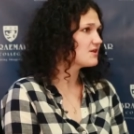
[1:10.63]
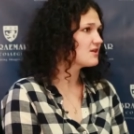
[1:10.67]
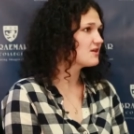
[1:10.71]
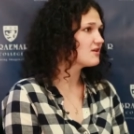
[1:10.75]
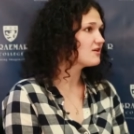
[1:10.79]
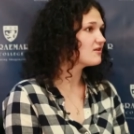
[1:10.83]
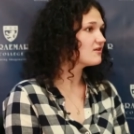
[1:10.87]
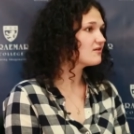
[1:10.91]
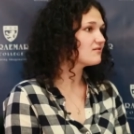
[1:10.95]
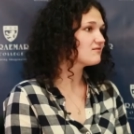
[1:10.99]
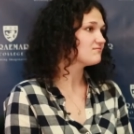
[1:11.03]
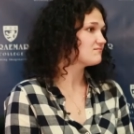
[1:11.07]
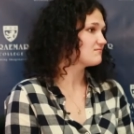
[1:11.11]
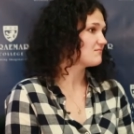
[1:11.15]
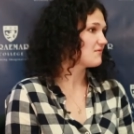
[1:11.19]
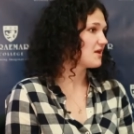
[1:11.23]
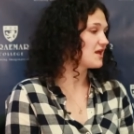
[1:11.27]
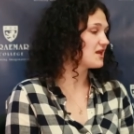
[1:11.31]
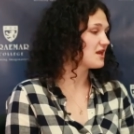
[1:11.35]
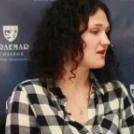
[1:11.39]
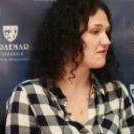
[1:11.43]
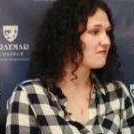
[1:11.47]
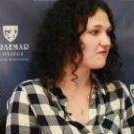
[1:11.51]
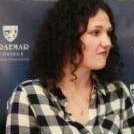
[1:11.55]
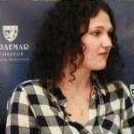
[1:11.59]
here
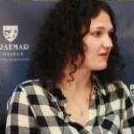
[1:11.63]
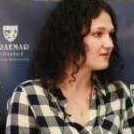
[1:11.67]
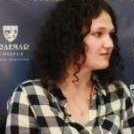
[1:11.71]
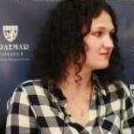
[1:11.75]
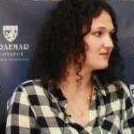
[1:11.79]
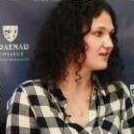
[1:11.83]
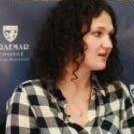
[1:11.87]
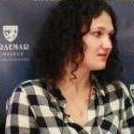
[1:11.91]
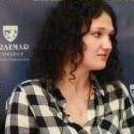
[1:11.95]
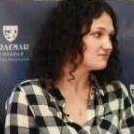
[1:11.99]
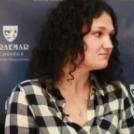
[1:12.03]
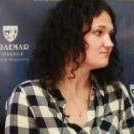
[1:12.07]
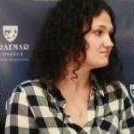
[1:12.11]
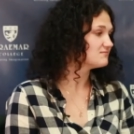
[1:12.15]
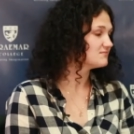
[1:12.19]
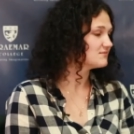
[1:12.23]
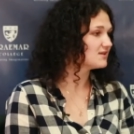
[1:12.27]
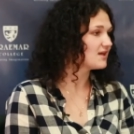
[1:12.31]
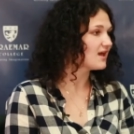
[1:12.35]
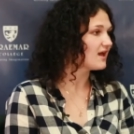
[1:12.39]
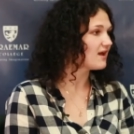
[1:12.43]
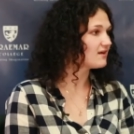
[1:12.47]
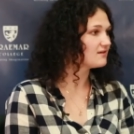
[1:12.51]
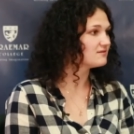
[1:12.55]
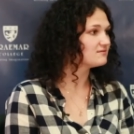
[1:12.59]
and I felt that
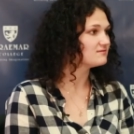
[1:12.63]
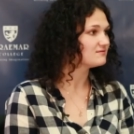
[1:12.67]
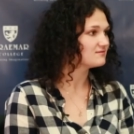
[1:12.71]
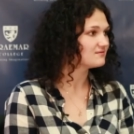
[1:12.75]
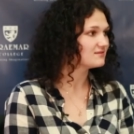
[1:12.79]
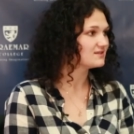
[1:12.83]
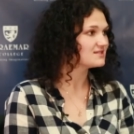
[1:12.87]
yeah,